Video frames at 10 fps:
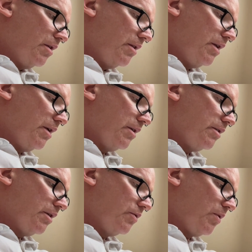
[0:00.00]

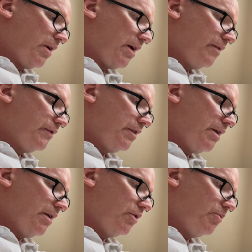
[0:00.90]
This is what I have
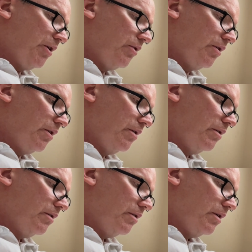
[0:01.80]
seen to be good.
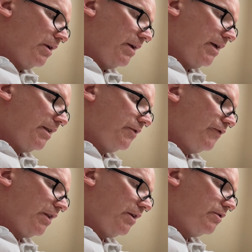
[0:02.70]
It is
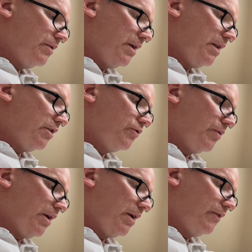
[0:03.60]
fitting to eat and
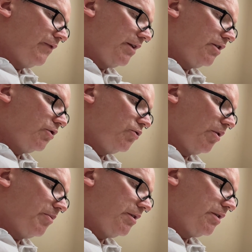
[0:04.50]
drink and find
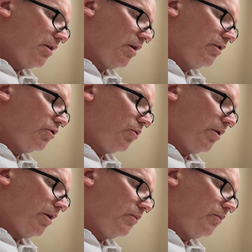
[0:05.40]
enjoyment in all the toil